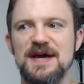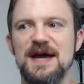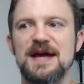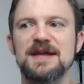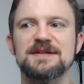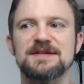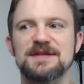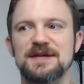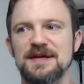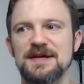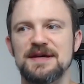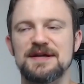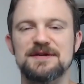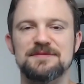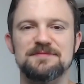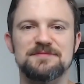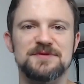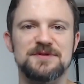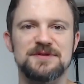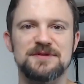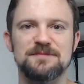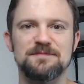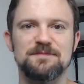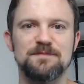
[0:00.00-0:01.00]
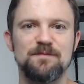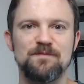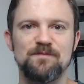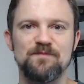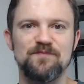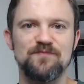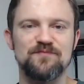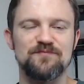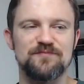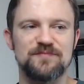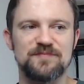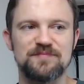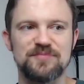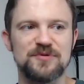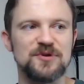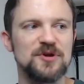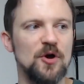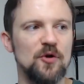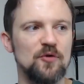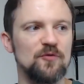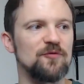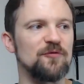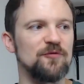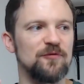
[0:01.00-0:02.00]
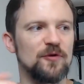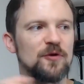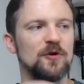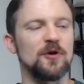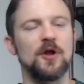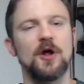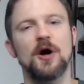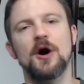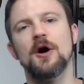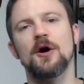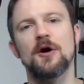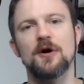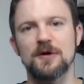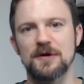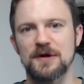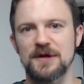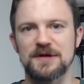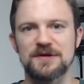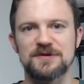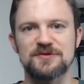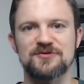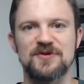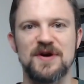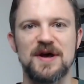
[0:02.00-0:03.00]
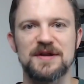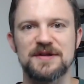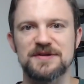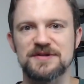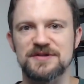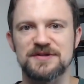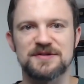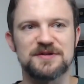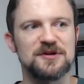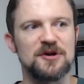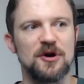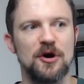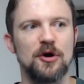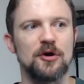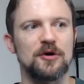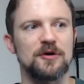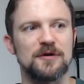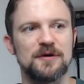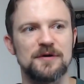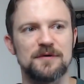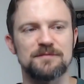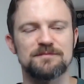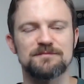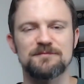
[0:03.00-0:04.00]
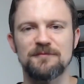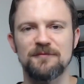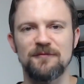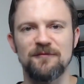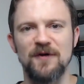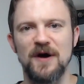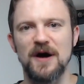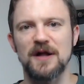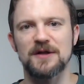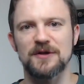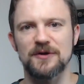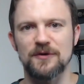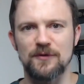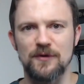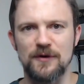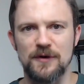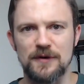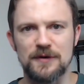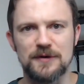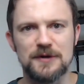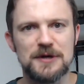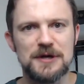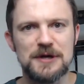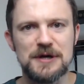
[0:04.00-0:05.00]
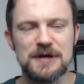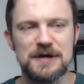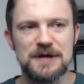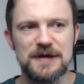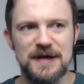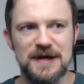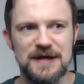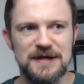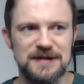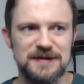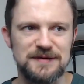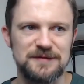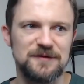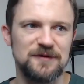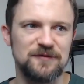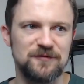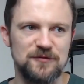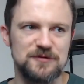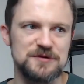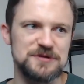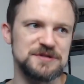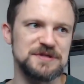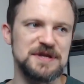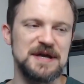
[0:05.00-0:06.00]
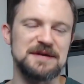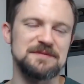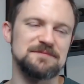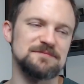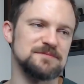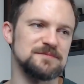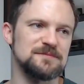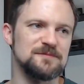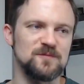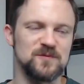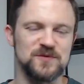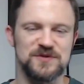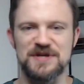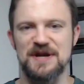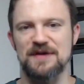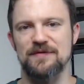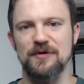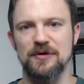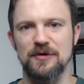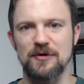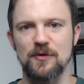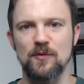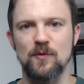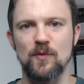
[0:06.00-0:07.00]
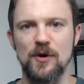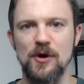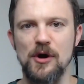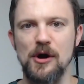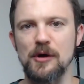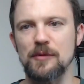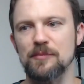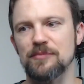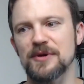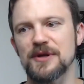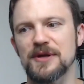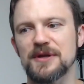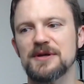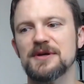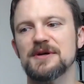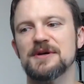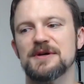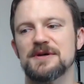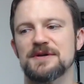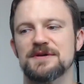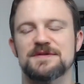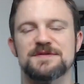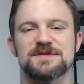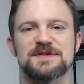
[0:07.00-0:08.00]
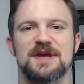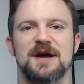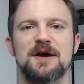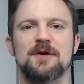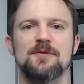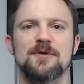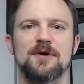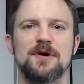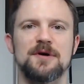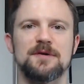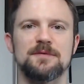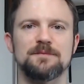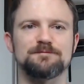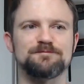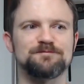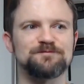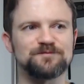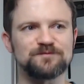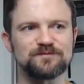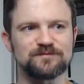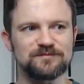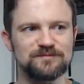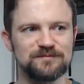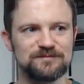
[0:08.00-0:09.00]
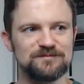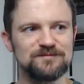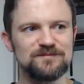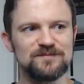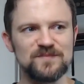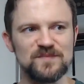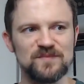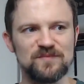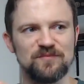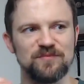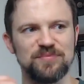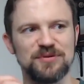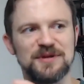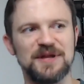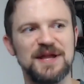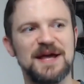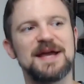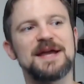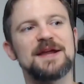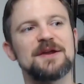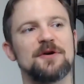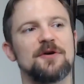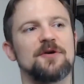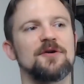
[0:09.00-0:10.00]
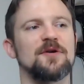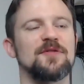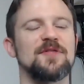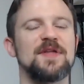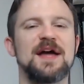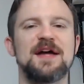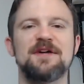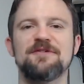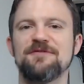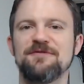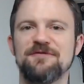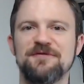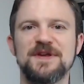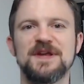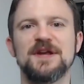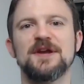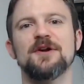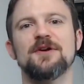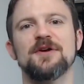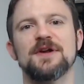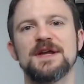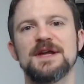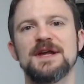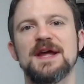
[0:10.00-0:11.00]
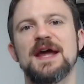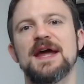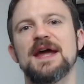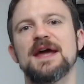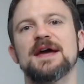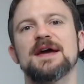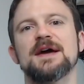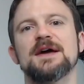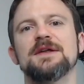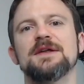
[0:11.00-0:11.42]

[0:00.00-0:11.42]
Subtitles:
get him to go full hog and try to just conquer Valinor, and of course that was never going to work, but Sauron played on that fear he had